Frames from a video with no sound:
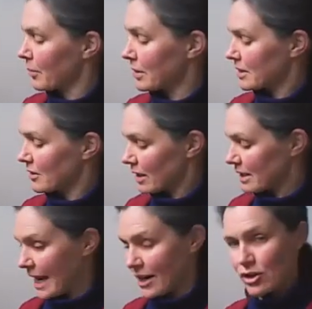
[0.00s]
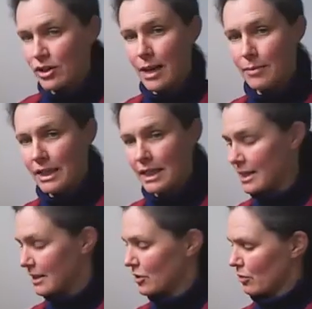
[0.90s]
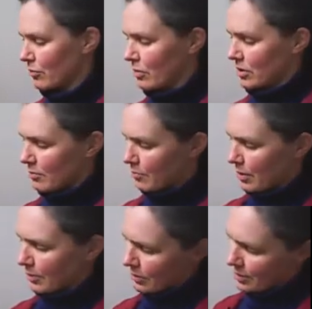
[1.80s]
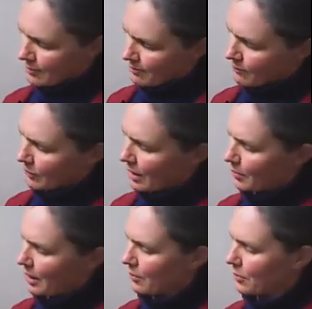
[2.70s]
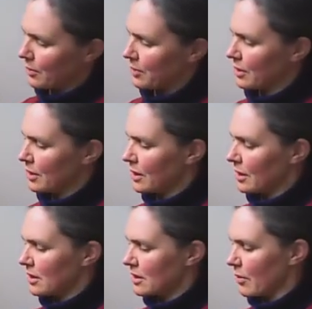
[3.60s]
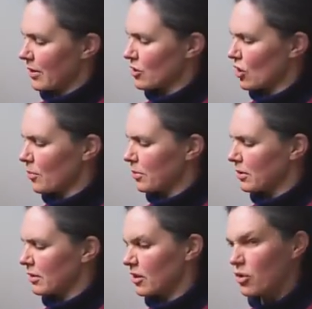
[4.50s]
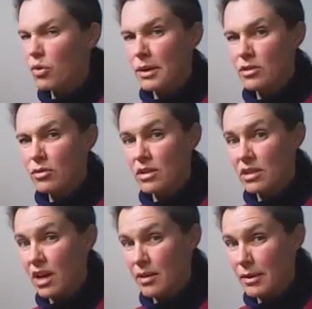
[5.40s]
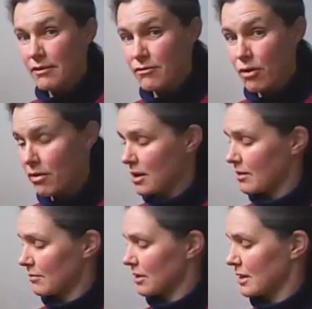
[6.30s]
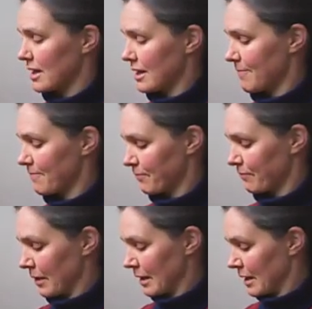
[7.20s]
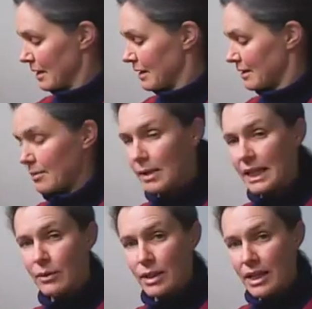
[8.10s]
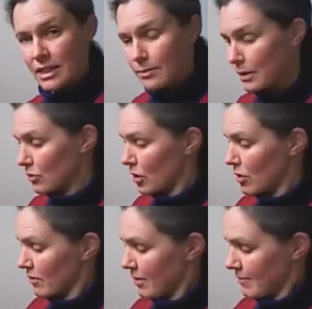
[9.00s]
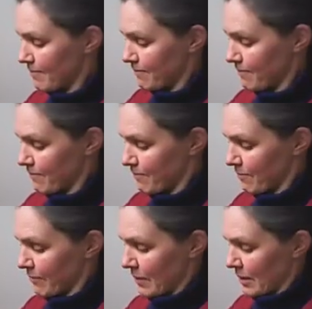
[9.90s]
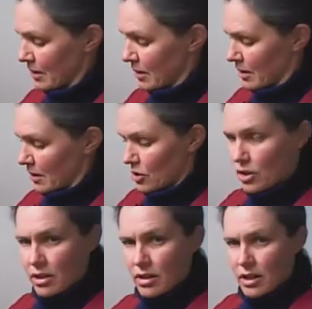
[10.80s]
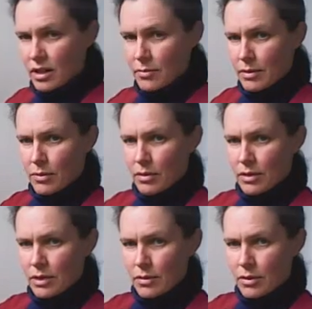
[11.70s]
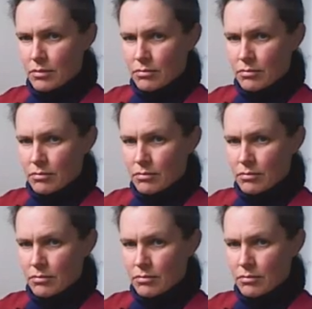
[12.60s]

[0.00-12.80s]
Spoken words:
But still there's action happening here. So we've got some bubbles coming up. So at the top, it almost looks a tiny bit frothy just here. Some liquid has spilled over. I'll show you that in my bowl at the bottom.